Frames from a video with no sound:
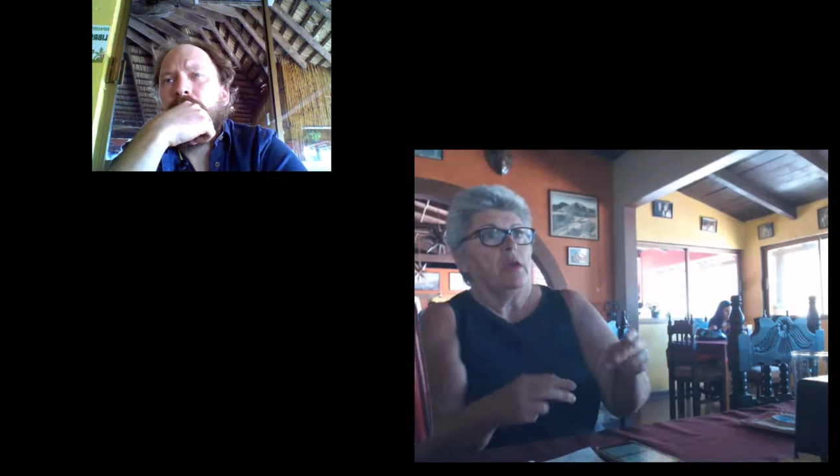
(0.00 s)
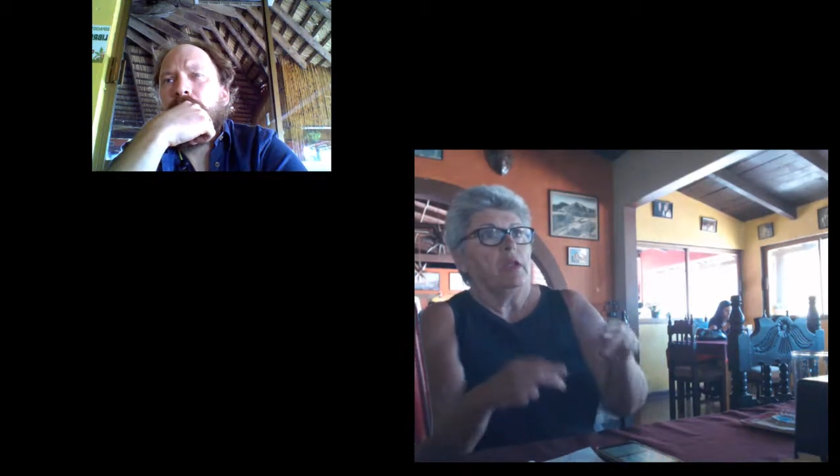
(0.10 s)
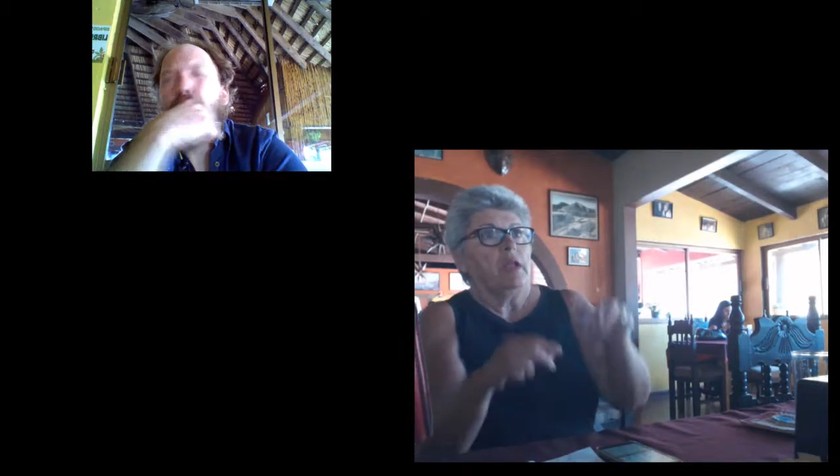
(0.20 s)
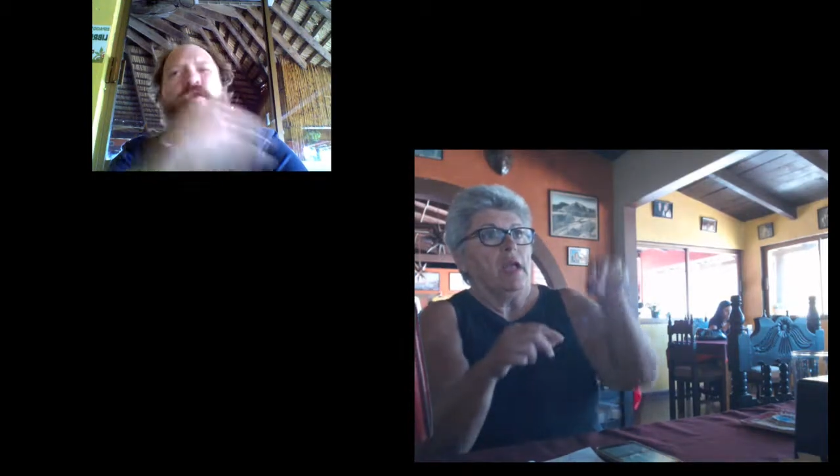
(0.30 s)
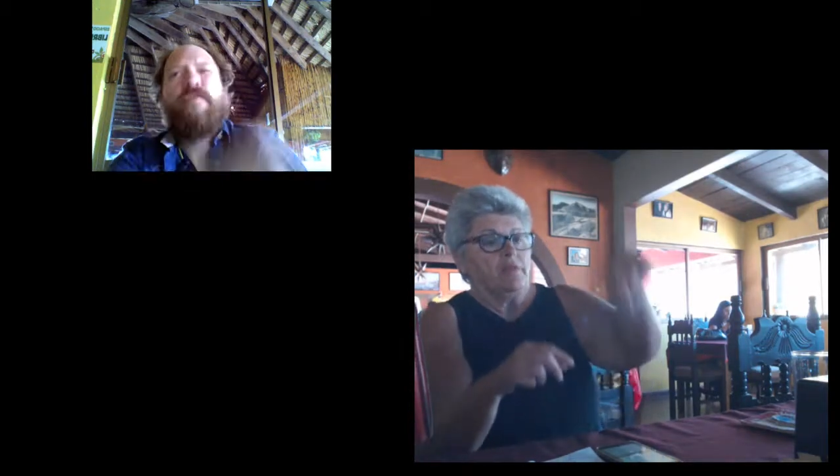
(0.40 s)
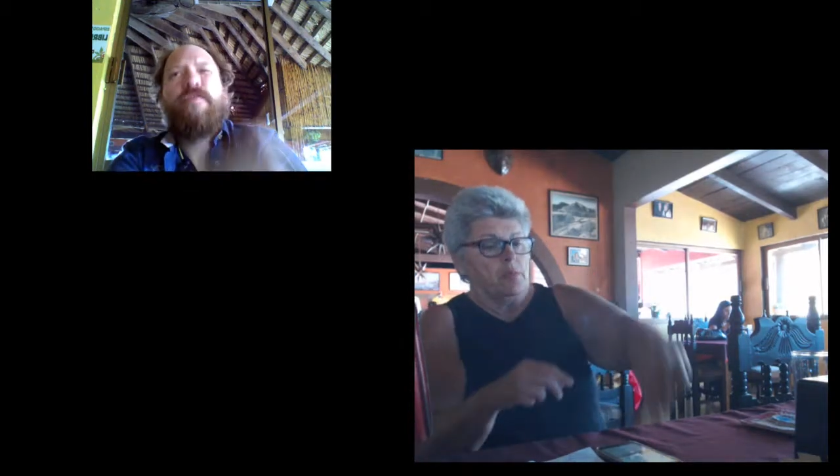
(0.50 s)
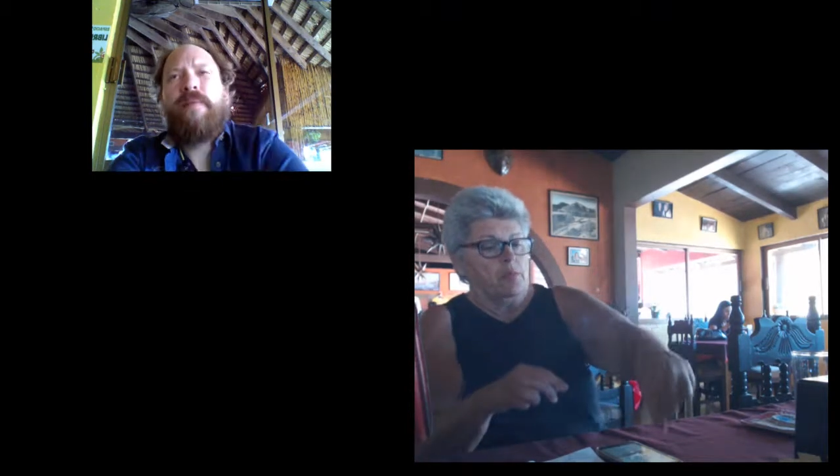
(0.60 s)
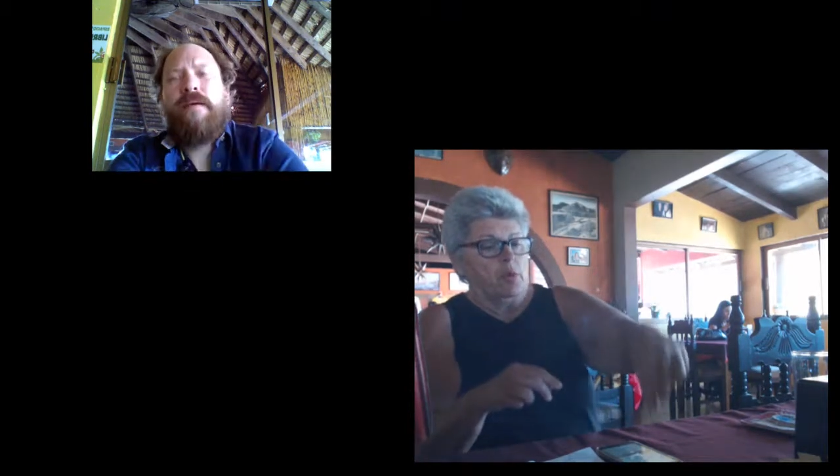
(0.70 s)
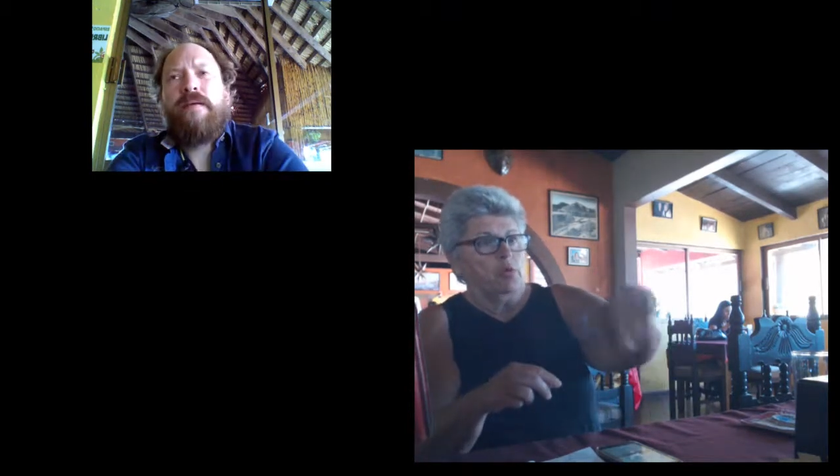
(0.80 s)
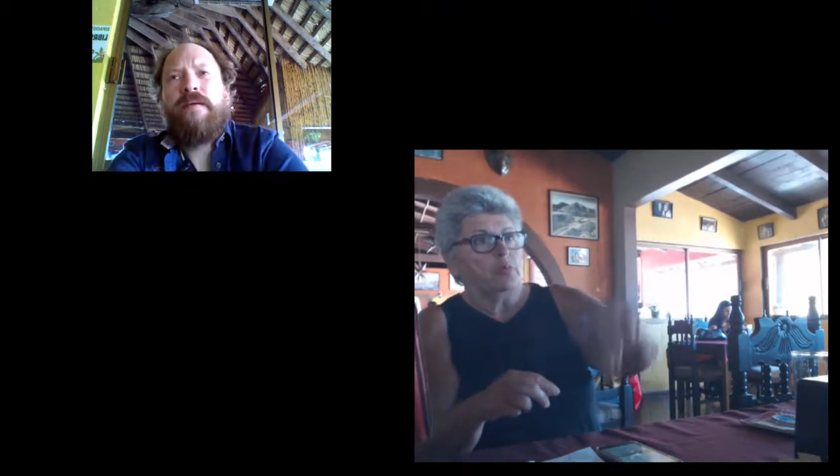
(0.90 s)
and have them
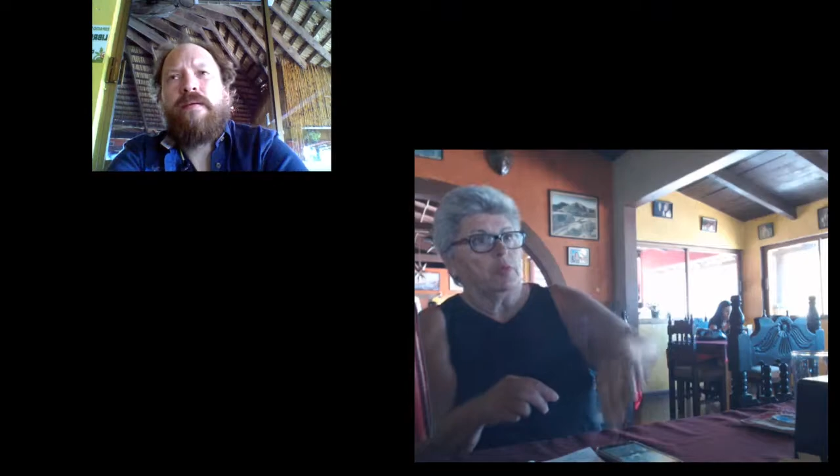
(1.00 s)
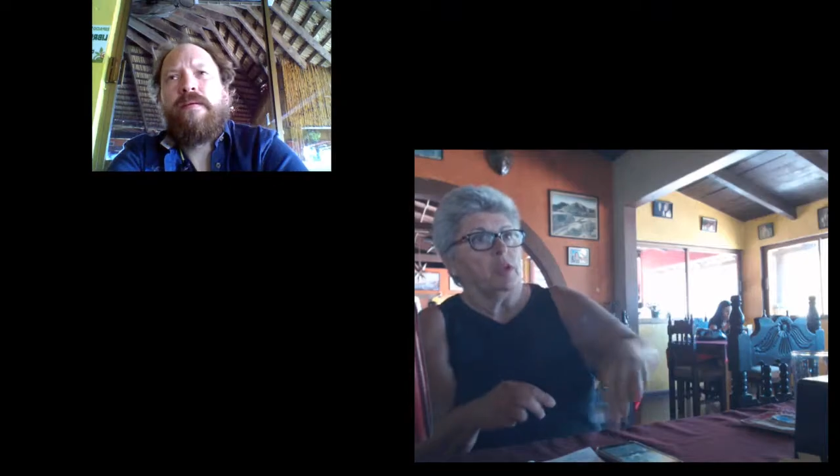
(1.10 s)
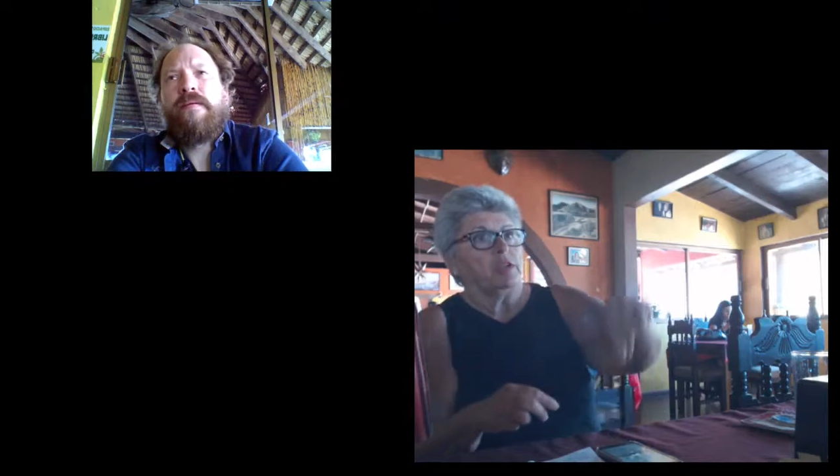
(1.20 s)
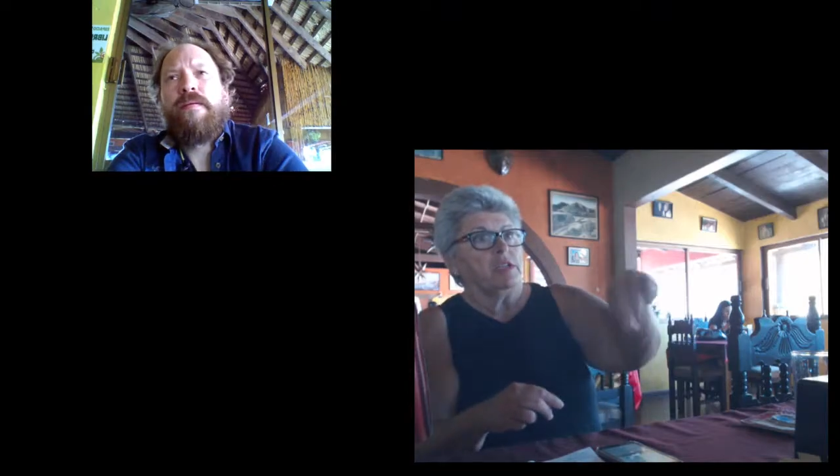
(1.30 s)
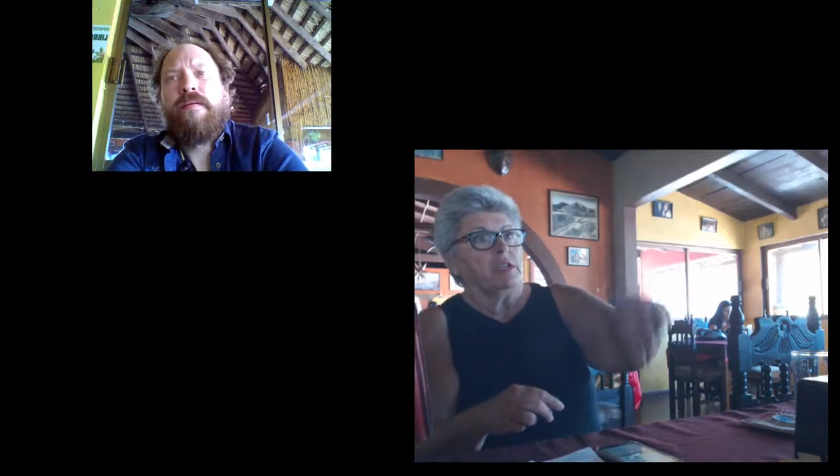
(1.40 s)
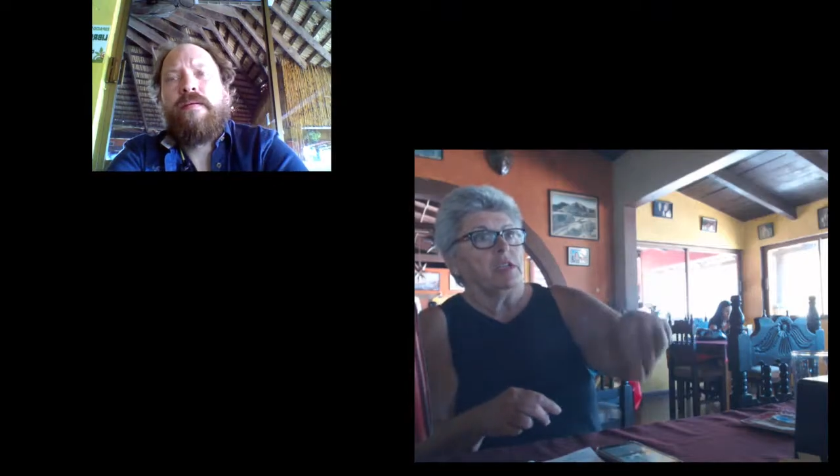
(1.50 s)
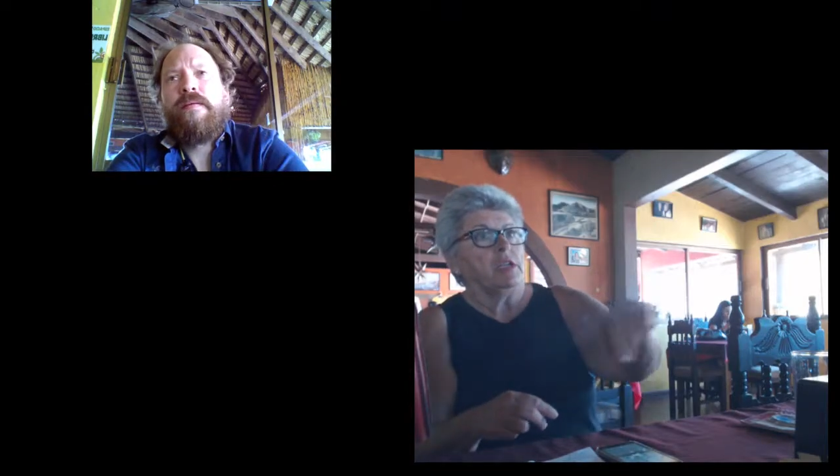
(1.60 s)
both plugged in.